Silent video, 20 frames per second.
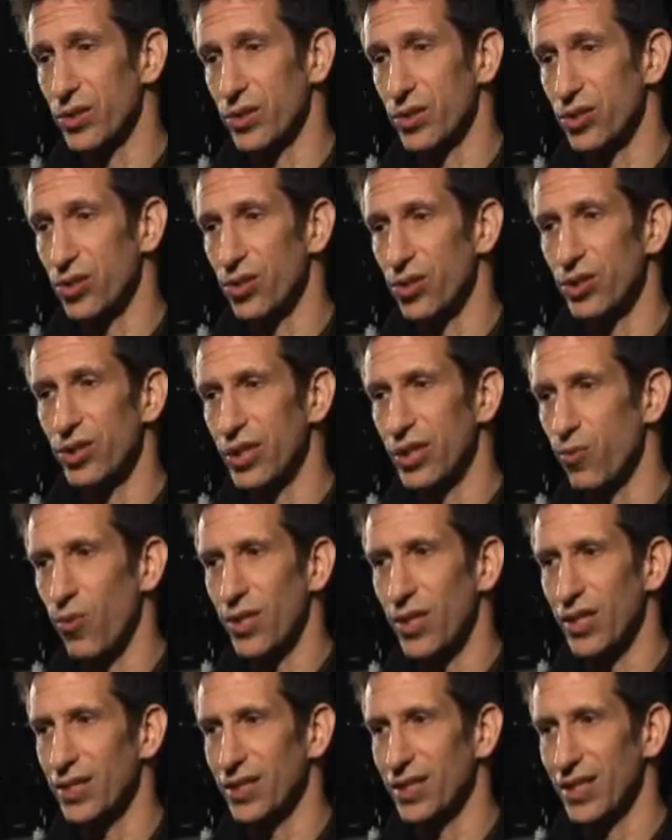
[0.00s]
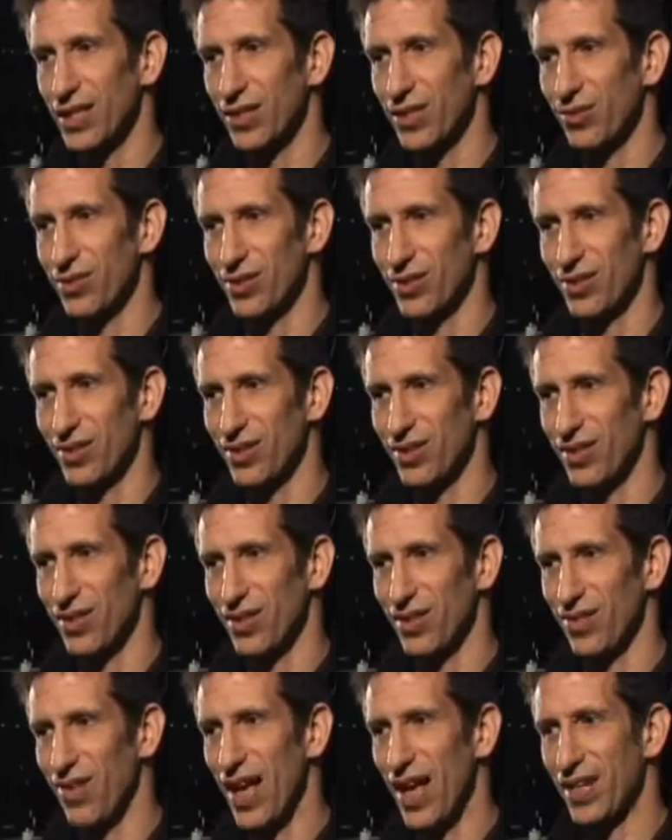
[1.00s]
Certainly one of the things was
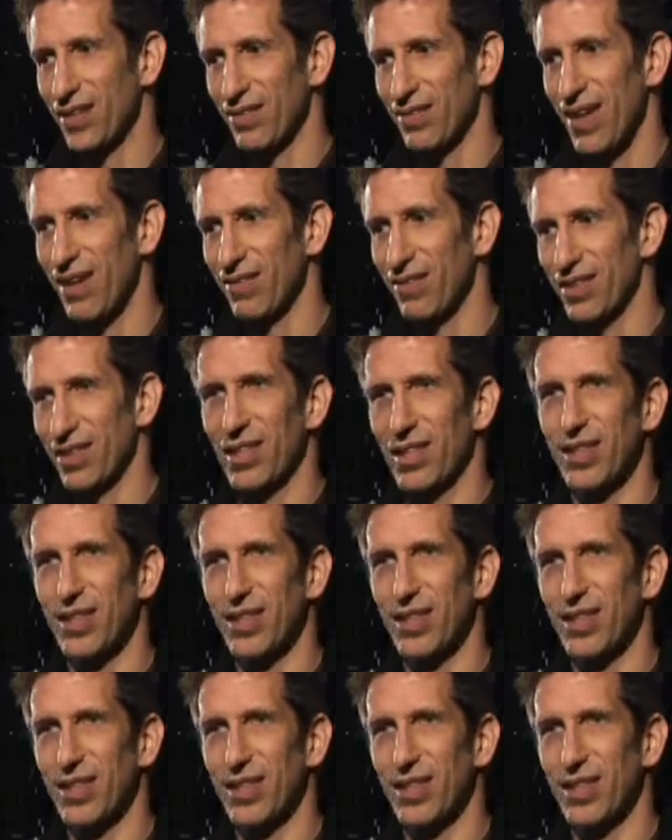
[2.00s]
the fact of having